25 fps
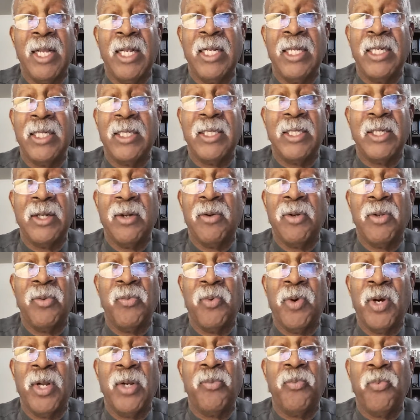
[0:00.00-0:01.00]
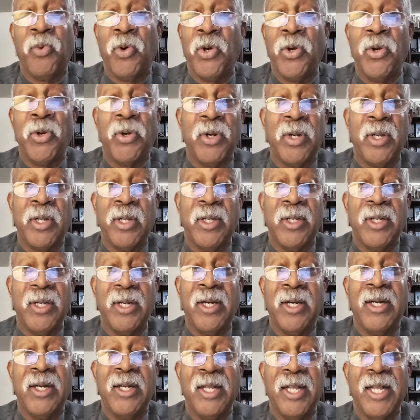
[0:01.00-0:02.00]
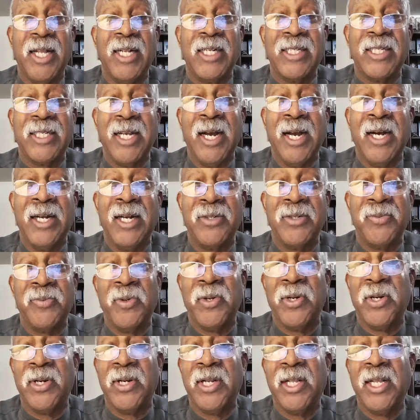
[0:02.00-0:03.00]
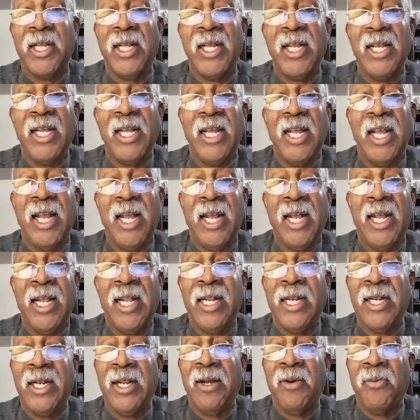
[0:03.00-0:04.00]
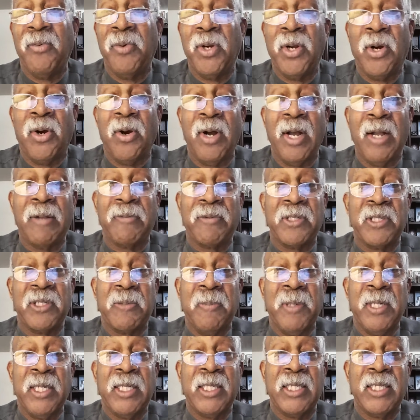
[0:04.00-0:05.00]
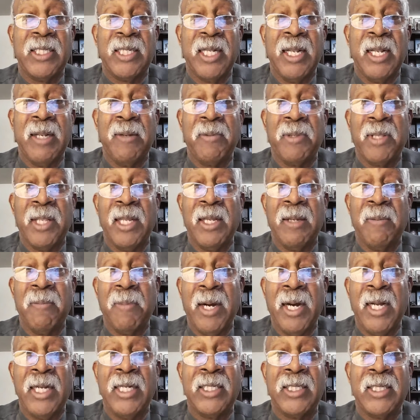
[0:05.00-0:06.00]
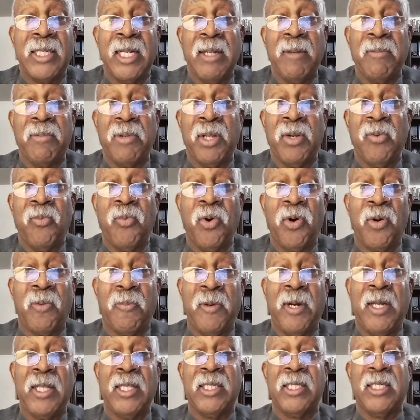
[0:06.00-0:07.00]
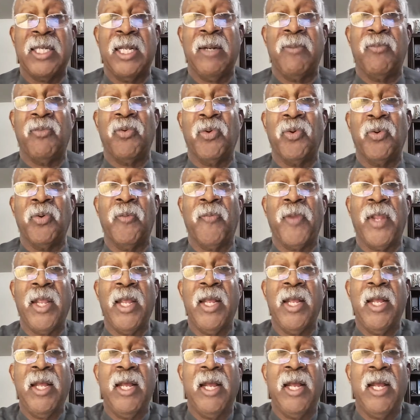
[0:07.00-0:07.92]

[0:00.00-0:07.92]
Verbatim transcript: It is only one word uh, as God's word. And uh, we all have to speak the same thing, mind the same thing, walk by the same rule.